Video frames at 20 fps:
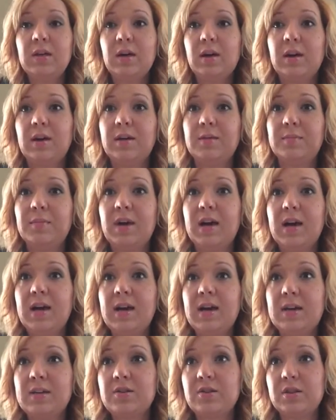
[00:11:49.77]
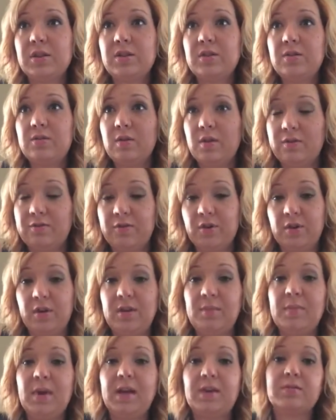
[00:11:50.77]
I actually do a
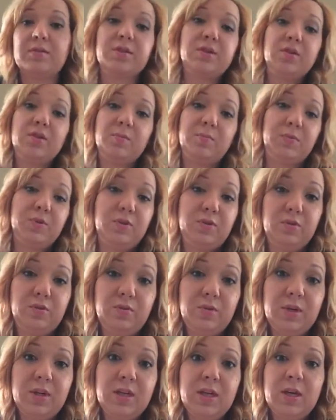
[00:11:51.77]
Ferning microscope too,